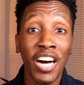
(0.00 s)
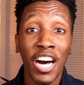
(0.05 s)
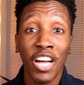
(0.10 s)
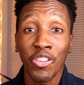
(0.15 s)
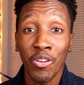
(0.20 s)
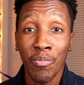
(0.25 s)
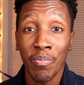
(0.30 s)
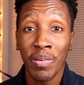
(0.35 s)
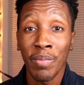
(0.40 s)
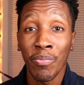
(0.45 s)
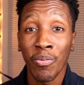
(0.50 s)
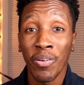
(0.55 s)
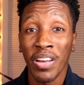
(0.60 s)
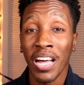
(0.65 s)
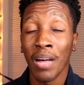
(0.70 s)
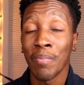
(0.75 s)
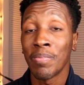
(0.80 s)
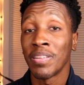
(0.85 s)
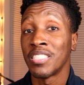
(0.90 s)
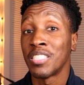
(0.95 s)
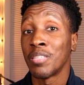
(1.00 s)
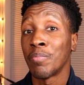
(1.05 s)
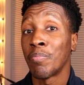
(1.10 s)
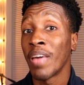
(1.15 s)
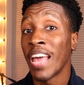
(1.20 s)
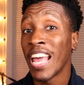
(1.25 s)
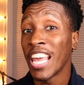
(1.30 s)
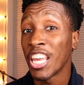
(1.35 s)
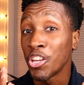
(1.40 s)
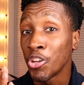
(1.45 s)
other people helping to
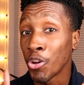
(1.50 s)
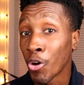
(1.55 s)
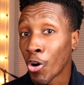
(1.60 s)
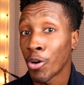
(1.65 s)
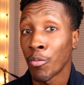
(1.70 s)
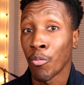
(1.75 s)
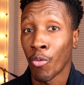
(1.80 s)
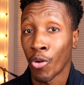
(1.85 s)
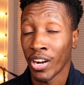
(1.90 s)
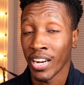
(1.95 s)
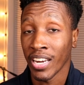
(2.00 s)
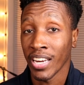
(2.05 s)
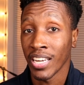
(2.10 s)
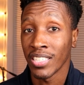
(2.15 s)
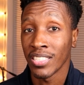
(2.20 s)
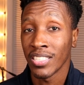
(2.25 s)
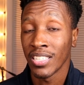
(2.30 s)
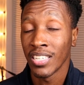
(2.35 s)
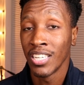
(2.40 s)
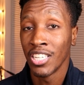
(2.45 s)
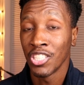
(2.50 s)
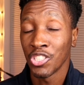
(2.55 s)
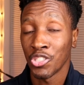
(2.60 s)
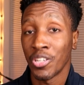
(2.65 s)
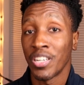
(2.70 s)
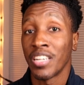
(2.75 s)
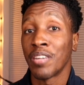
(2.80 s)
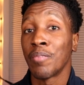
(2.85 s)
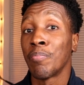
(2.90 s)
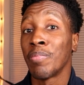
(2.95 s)
pay your mortgage. So
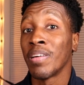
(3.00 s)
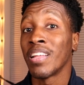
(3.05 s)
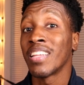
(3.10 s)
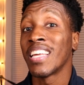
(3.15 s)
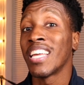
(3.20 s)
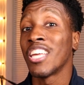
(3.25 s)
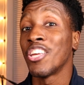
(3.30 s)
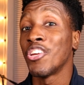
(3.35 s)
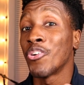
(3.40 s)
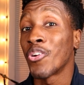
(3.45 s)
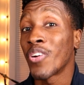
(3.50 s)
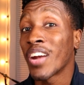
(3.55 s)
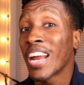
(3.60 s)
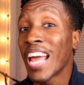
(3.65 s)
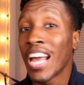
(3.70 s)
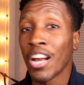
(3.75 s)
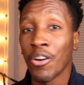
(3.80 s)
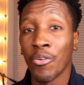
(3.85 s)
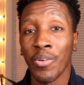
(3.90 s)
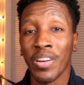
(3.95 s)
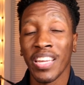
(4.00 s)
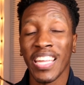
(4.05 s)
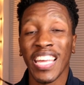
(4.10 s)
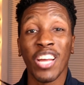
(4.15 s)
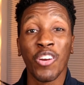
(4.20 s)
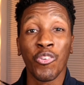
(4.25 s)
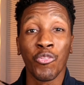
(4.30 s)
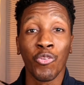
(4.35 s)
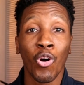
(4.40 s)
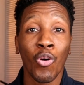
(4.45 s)
they're building your equity
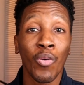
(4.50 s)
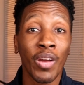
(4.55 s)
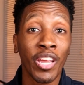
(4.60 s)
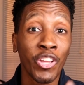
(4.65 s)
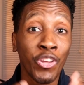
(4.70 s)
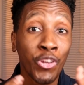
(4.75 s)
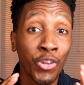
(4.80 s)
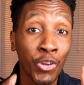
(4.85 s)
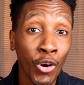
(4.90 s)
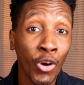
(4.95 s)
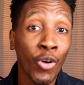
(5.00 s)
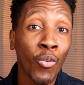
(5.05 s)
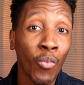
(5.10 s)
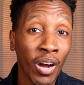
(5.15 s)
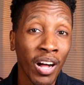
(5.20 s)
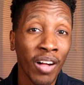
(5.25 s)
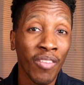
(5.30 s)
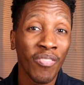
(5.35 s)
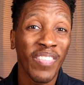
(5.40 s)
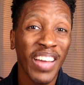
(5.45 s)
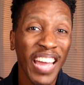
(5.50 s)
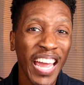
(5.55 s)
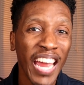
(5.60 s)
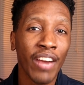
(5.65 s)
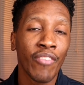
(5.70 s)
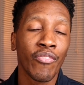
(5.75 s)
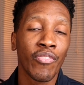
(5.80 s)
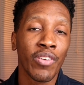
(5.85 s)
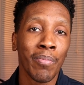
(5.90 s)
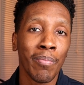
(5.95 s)
and growing your wealth
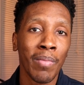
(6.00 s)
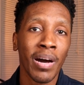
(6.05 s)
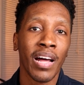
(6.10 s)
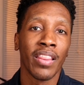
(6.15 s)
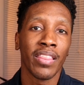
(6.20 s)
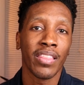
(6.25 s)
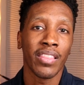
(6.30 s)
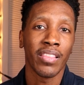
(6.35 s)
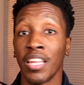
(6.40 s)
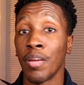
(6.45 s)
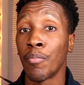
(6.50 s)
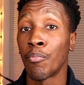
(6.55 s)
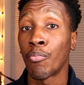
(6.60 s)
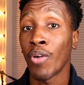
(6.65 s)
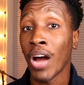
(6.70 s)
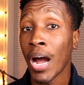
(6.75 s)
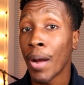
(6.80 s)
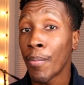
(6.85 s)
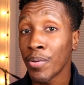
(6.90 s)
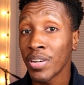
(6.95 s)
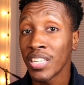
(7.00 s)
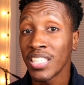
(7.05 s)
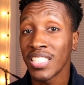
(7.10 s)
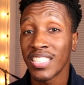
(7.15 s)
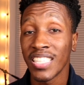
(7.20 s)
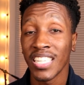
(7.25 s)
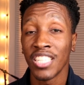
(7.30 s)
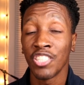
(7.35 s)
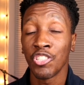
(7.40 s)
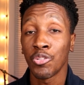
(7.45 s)
every month. Then properties
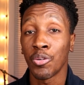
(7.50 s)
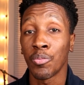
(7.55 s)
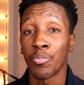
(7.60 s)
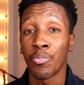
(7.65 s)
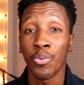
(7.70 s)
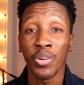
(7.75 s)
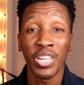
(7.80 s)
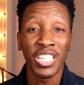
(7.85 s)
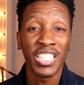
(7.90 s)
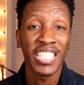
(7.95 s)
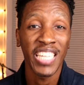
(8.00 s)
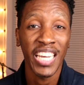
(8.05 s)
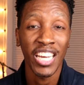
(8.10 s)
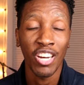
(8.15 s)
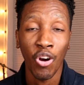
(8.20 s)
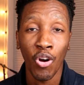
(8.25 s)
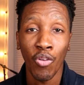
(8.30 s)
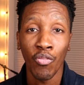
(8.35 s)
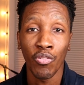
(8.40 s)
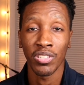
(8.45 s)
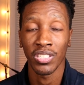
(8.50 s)
tend to appreciate over